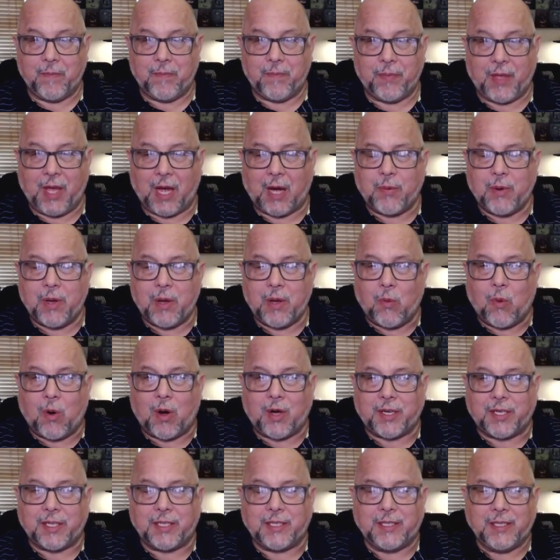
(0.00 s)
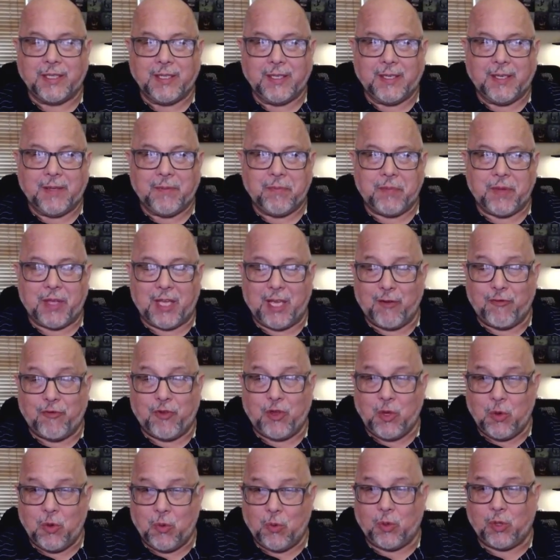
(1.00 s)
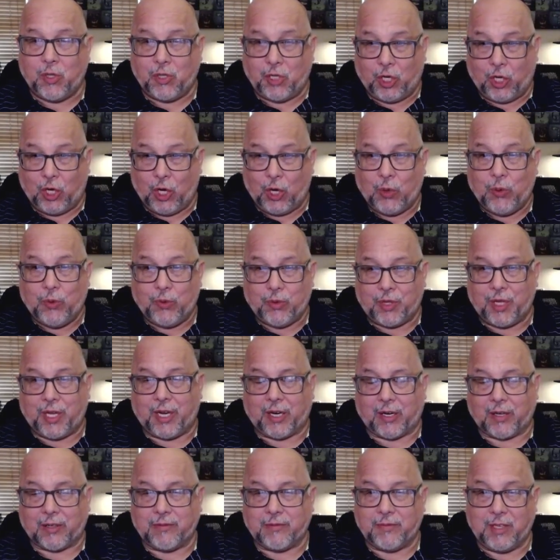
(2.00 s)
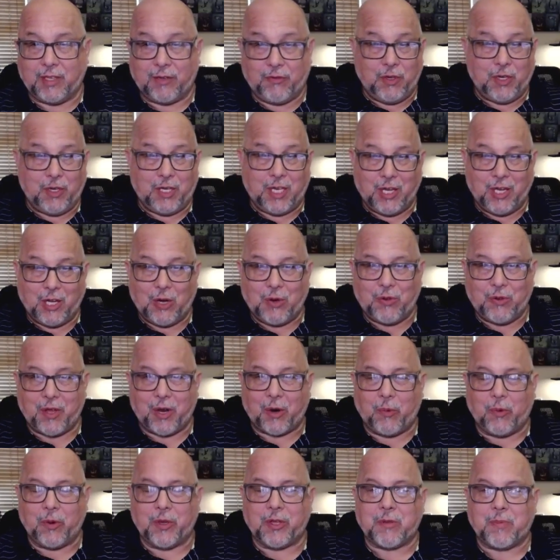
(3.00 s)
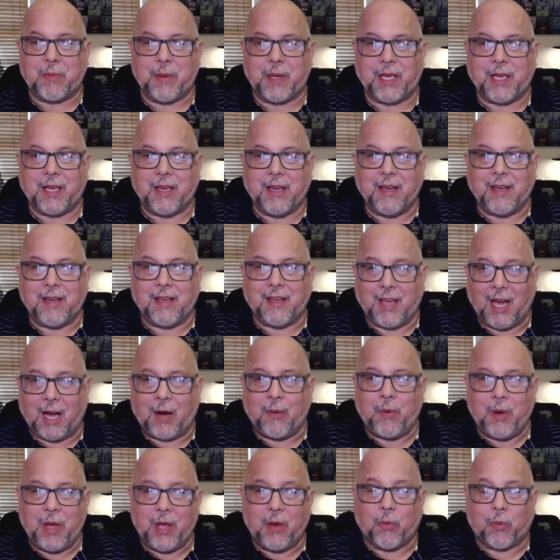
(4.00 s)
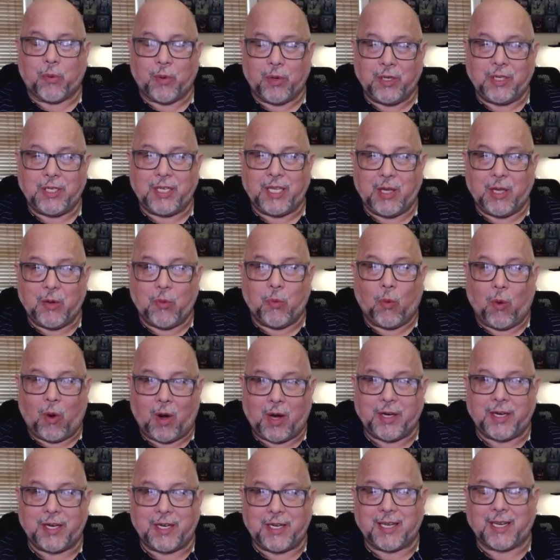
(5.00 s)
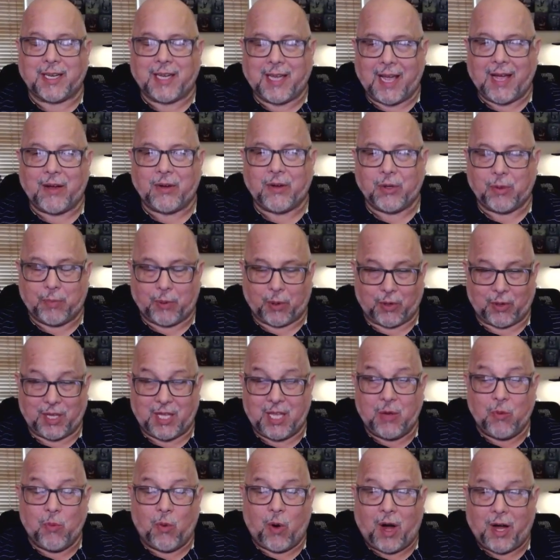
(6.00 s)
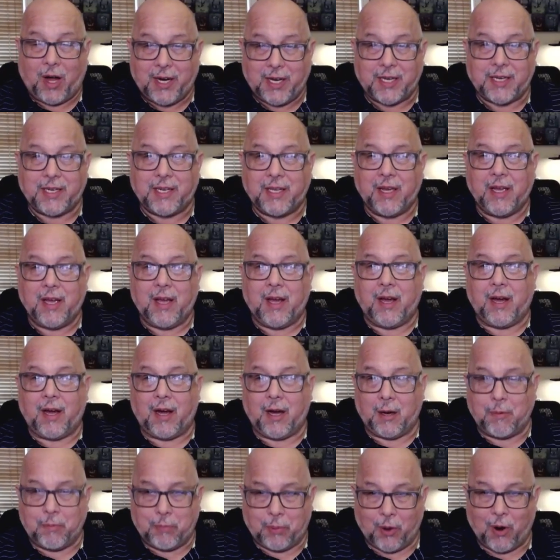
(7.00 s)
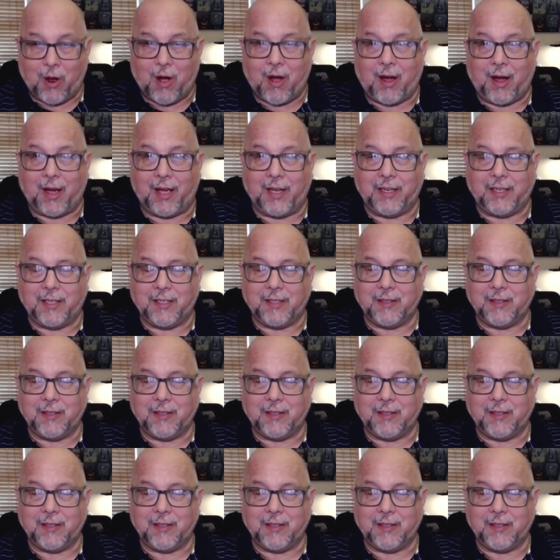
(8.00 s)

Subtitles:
Yahweh wanted, if you will go there, if you can go there with me, Yahweh really wanted a counterpart. He wanted a bride.